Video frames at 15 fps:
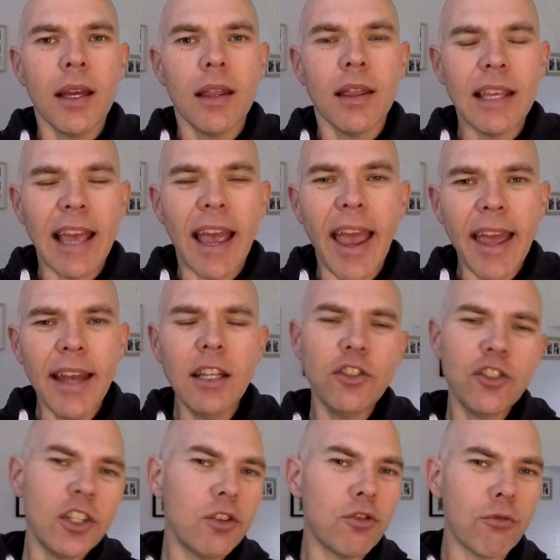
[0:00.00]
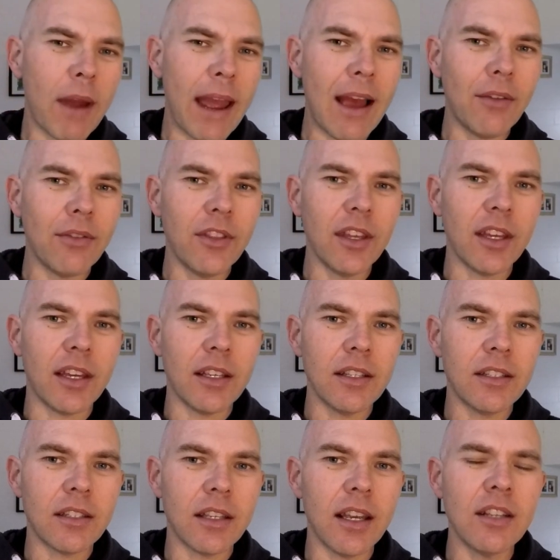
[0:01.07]
The energy around
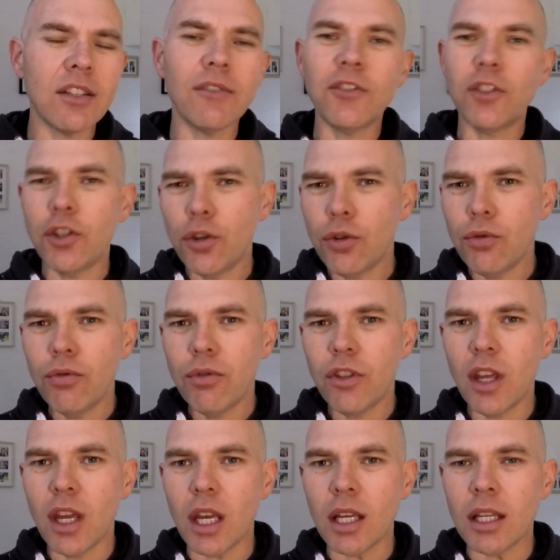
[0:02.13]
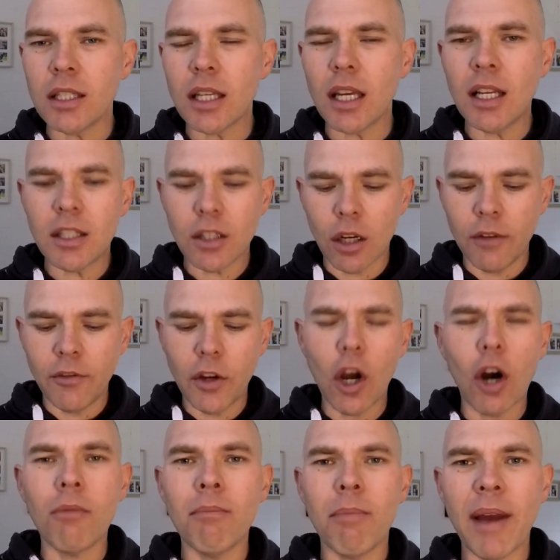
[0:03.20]
this is of two things it's of
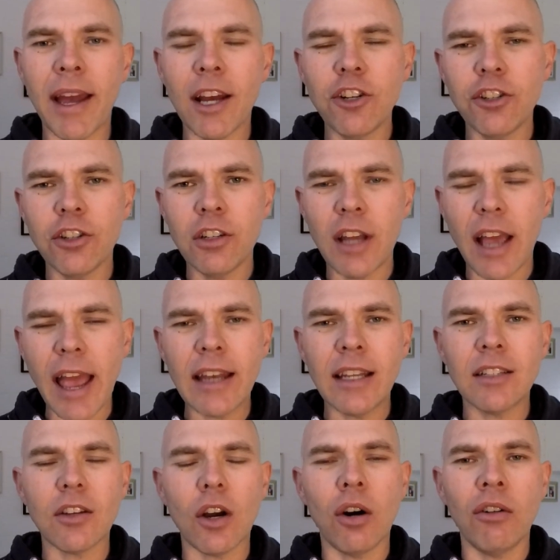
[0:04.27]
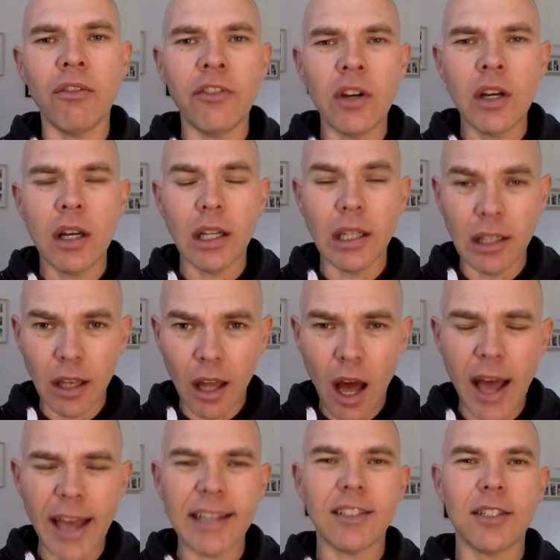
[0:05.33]
compassion and it's of
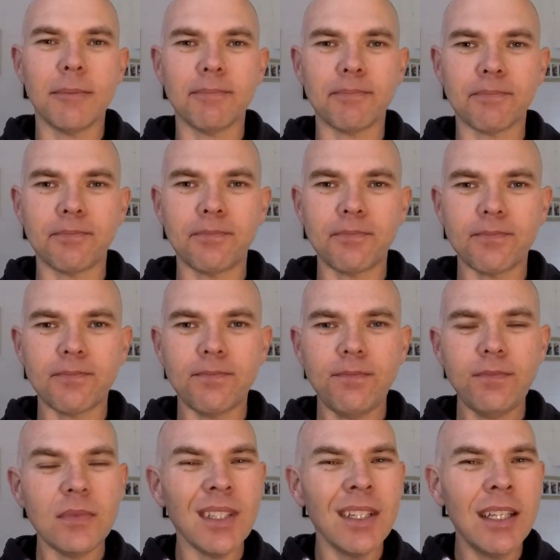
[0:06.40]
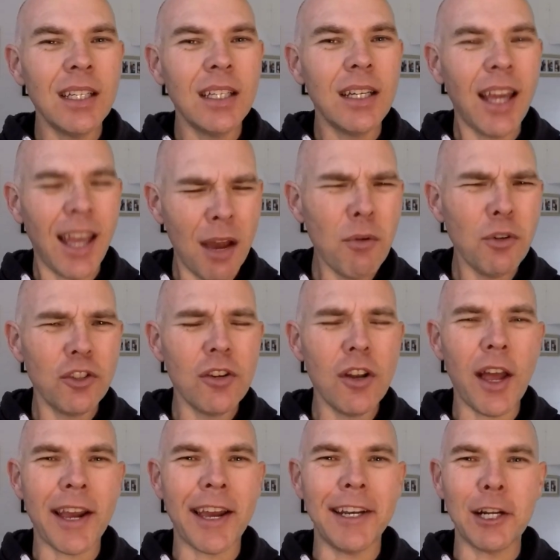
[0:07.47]
light. How would you
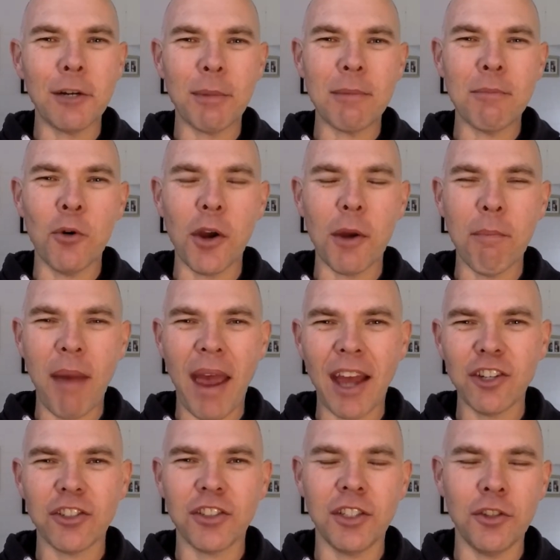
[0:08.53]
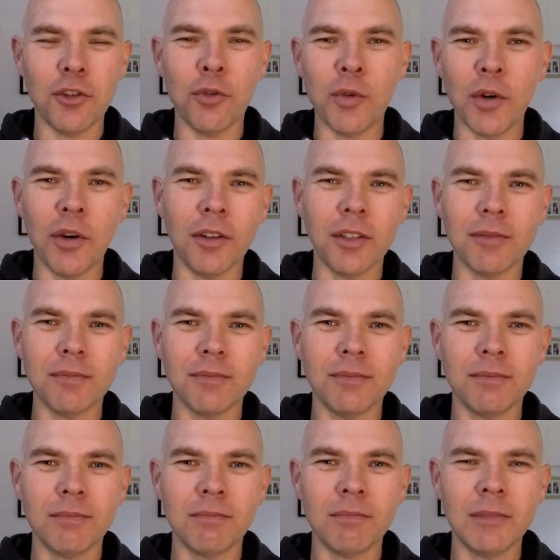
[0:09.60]
like a little bit more compassion in your world?
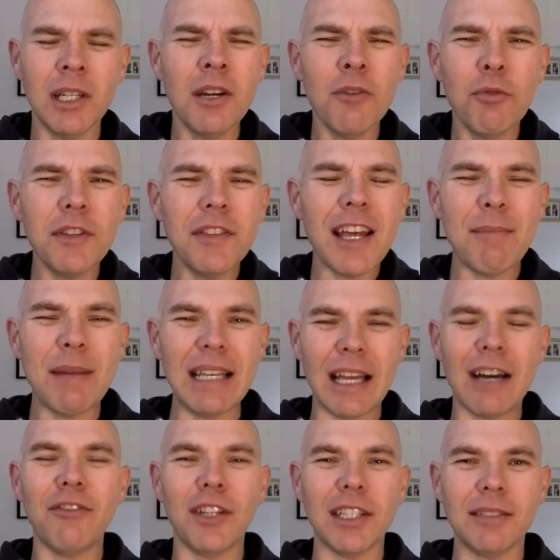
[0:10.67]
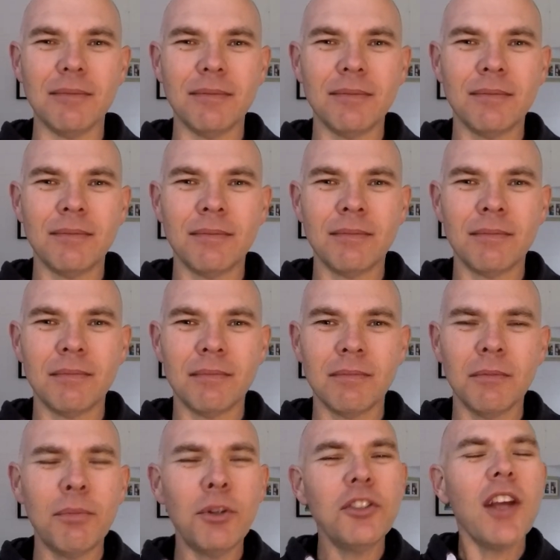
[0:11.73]
Wouldn't that be lovely?
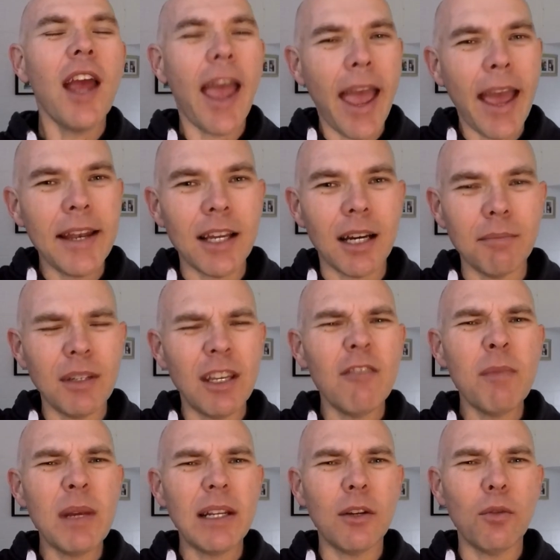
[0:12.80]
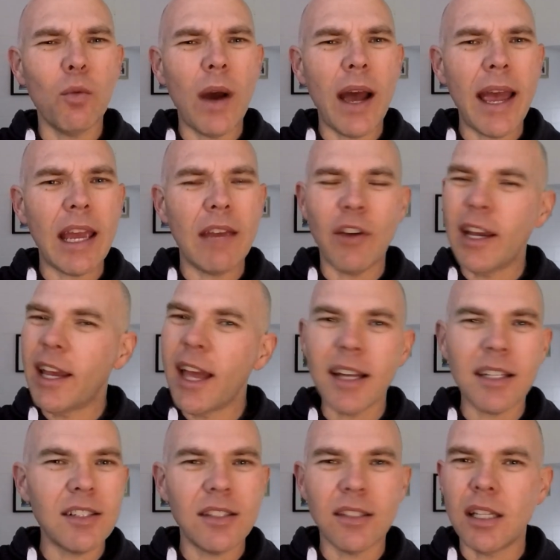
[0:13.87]
Put your hand up and give me a little wave. I
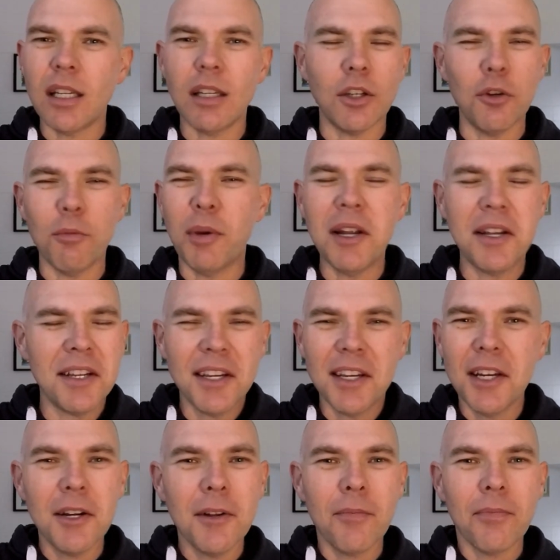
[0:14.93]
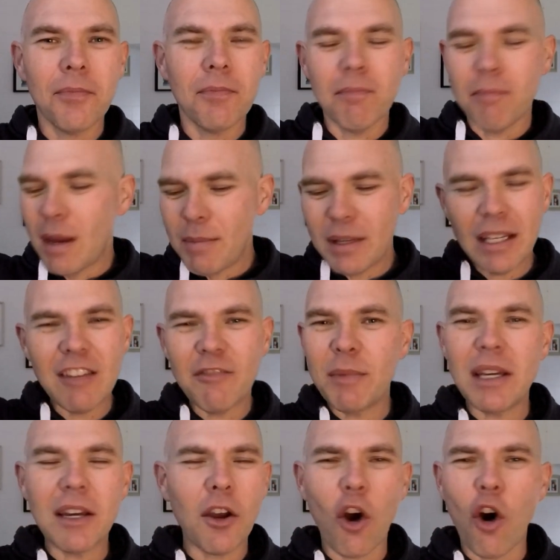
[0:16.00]
can't see you, but maybe leave me
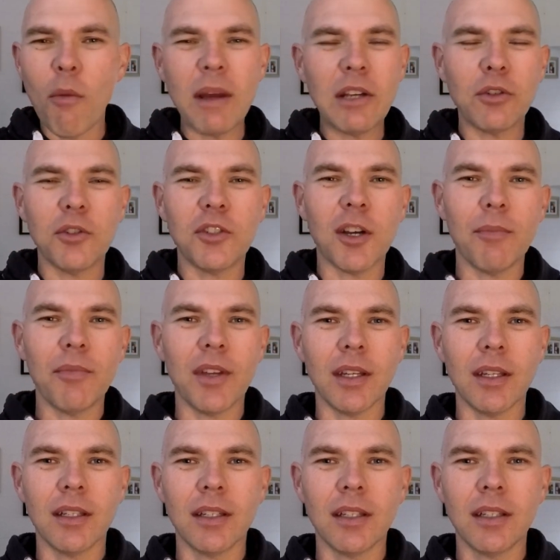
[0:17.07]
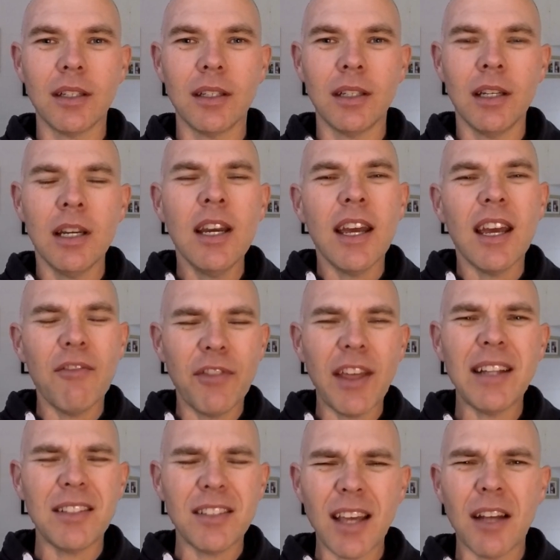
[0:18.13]
a comment or something. If
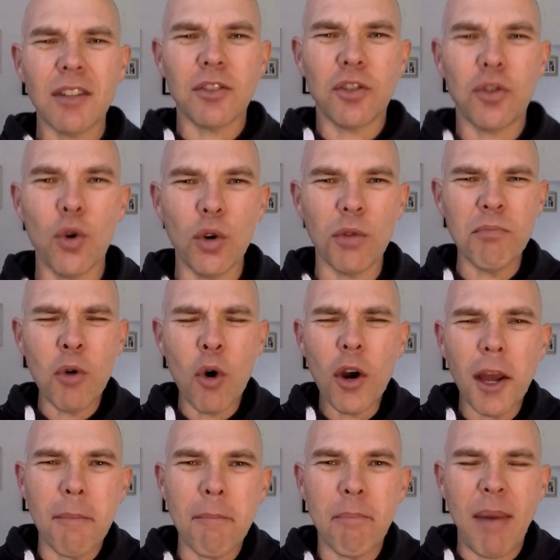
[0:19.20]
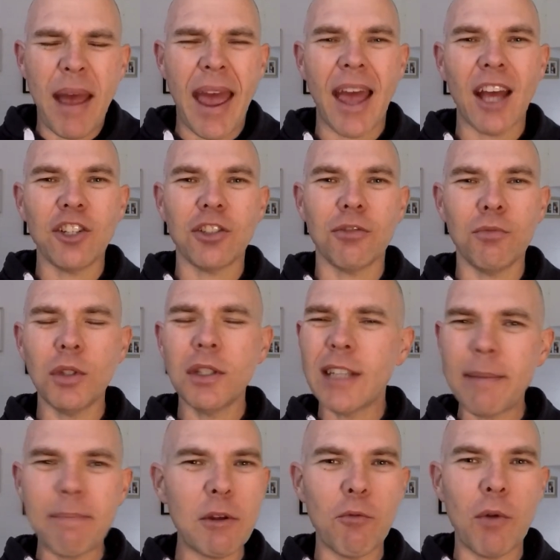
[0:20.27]
that sounds good, more compassion, wouldn't
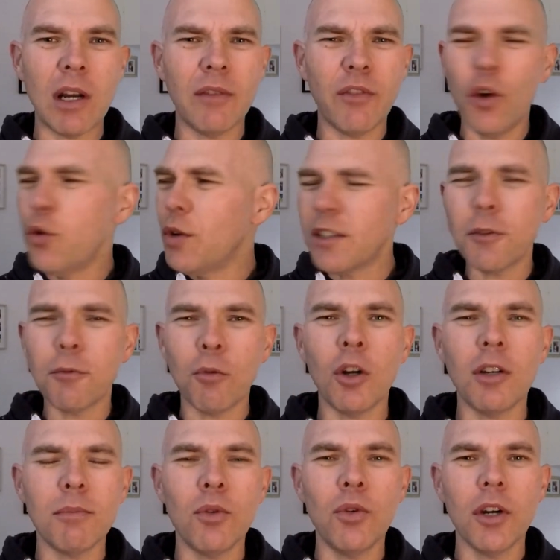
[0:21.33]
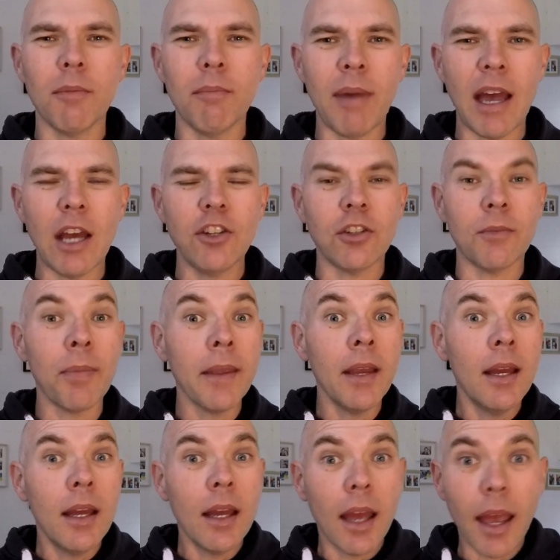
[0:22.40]
that be wonderful? Who doesn't want more compassion?
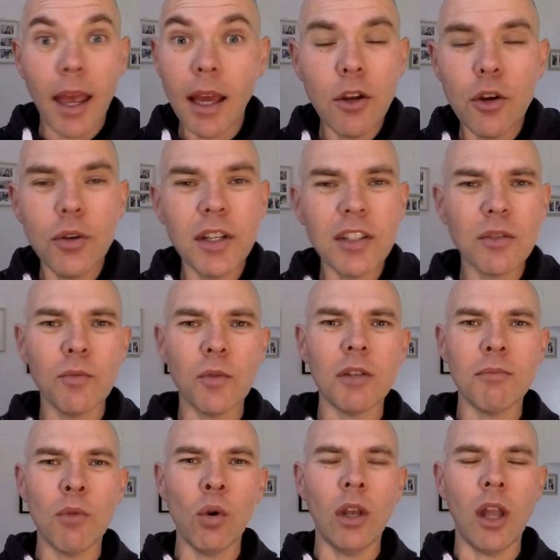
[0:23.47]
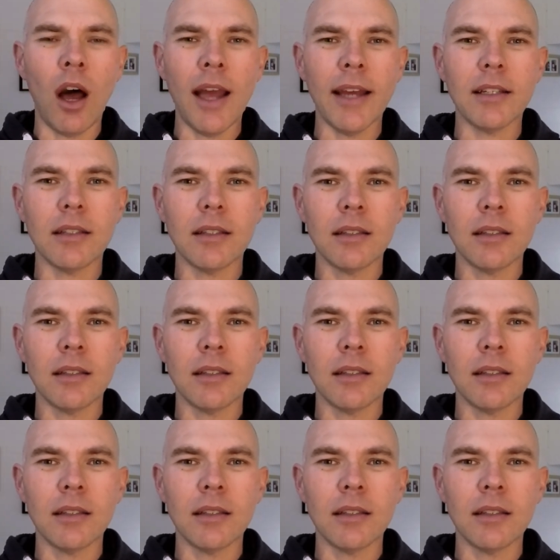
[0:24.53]
And who doesn't want more light?